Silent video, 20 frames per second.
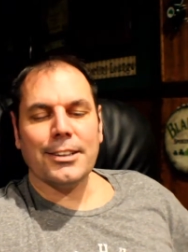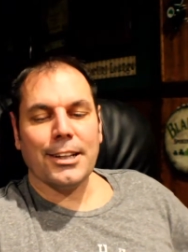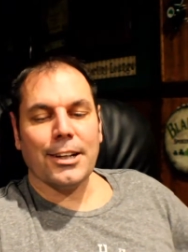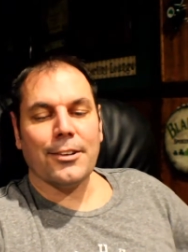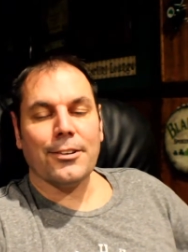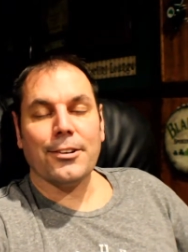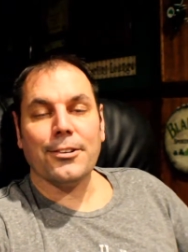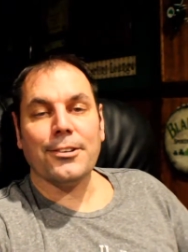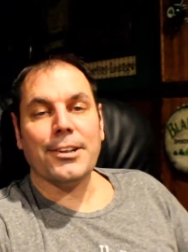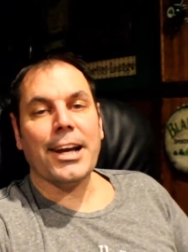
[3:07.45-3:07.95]
you
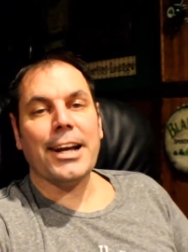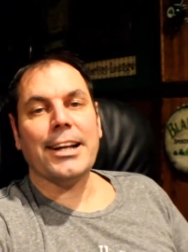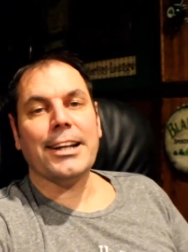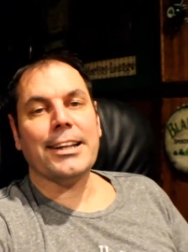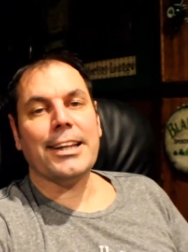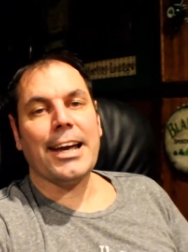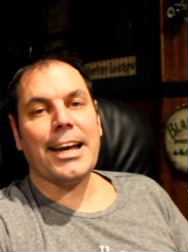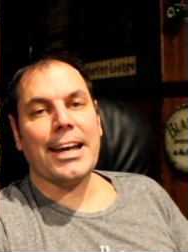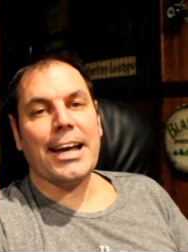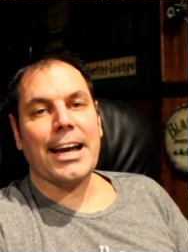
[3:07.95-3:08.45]
know, their day
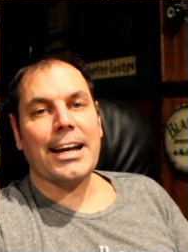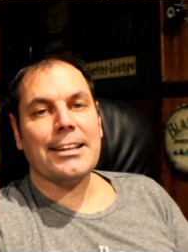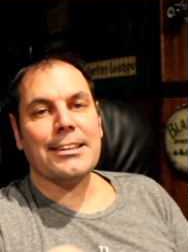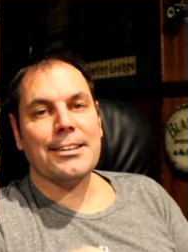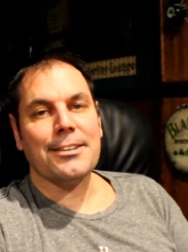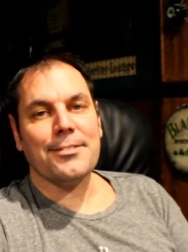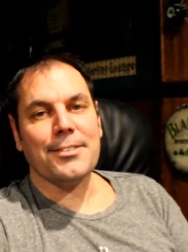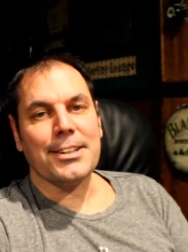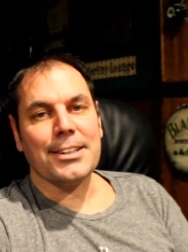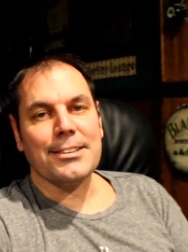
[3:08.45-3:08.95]
to day
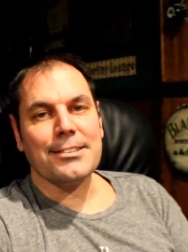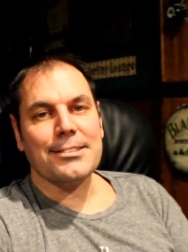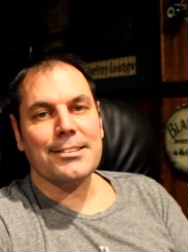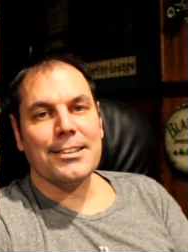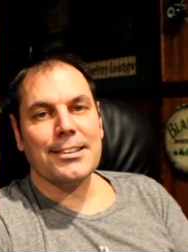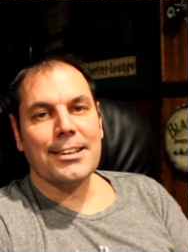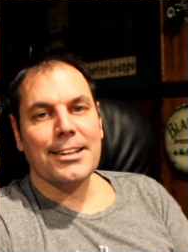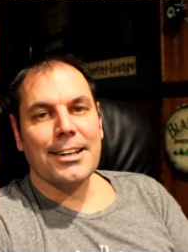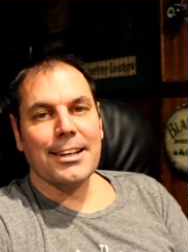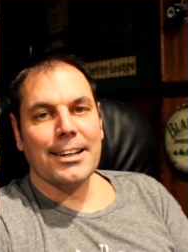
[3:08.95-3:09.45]
activities.